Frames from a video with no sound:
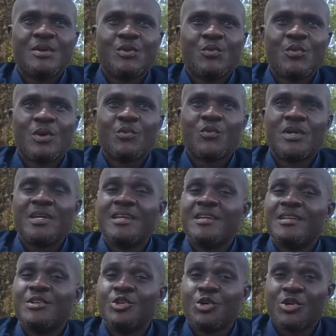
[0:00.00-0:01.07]
When we
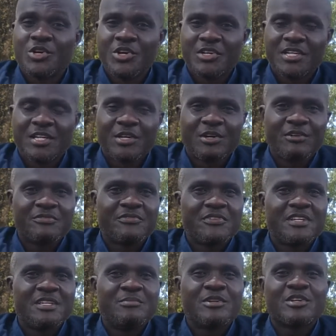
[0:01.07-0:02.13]
know God enough,
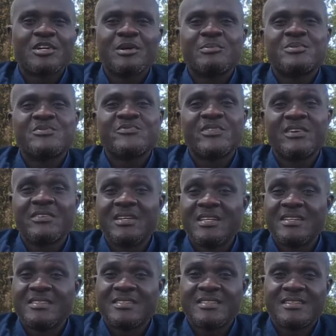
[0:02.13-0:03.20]
it becomes very
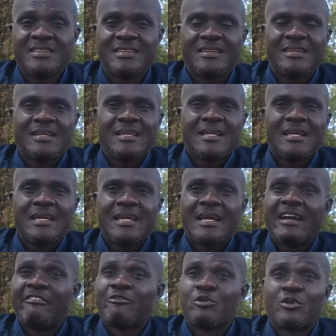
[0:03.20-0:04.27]
easy.
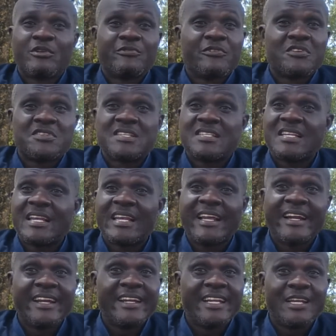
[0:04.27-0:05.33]
Every one of us is
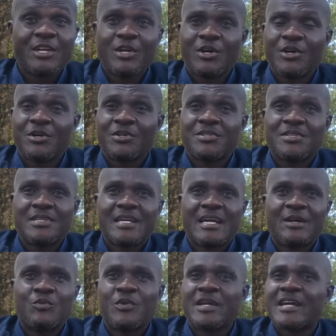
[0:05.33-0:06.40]
learning God,
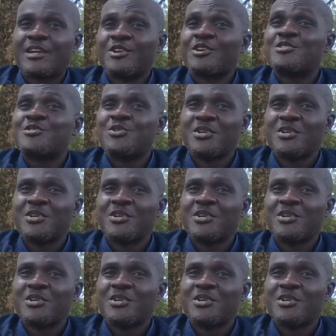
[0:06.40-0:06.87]
and we cannot know